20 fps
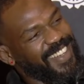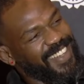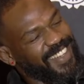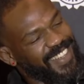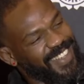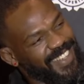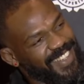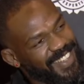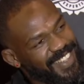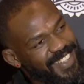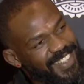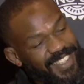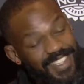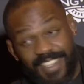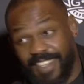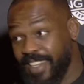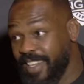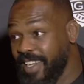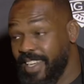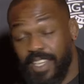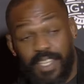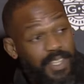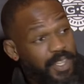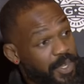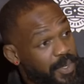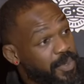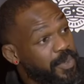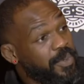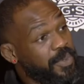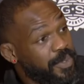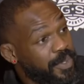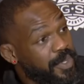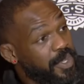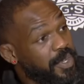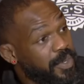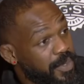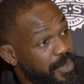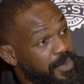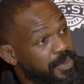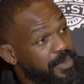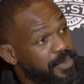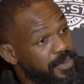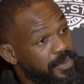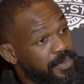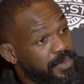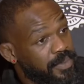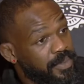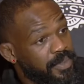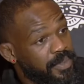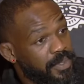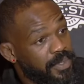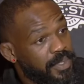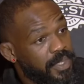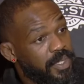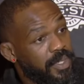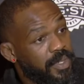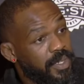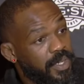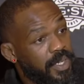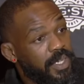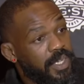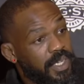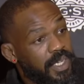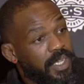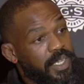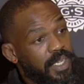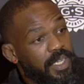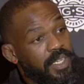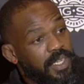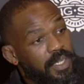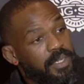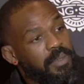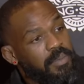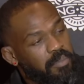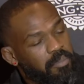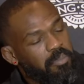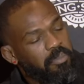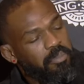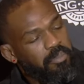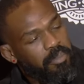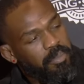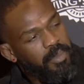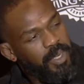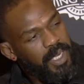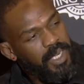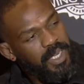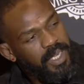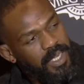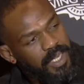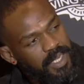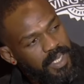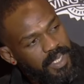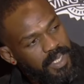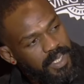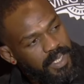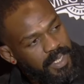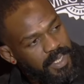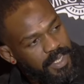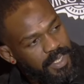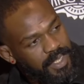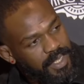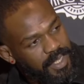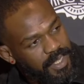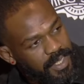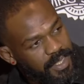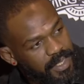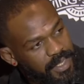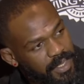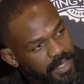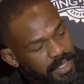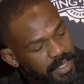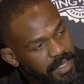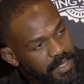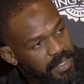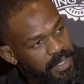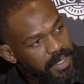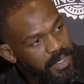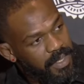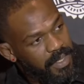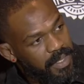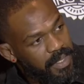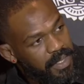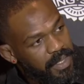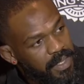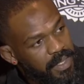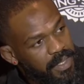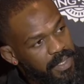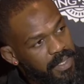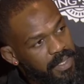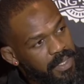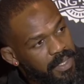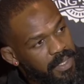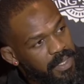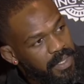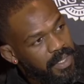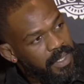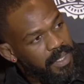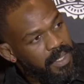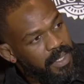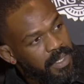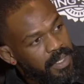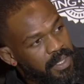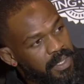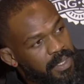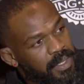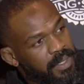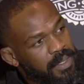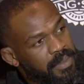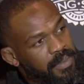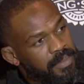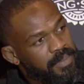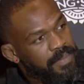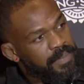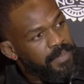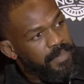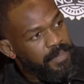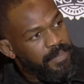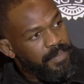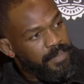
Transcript: About me or him? You. You. Thank you. You. Thank you. So my question is, my question is the question you have faced earlier, like years before.